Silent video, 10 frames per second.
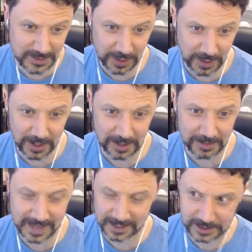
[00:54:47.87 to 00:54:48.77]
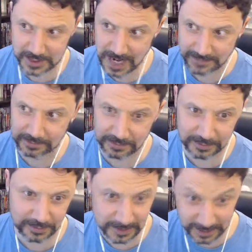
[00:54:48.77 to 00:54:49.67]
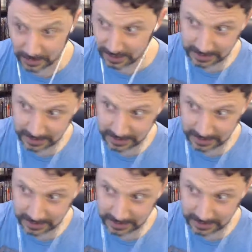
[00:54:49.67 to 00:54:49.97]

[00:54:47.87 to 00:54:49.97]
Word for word: car that could travel through, you know, uh,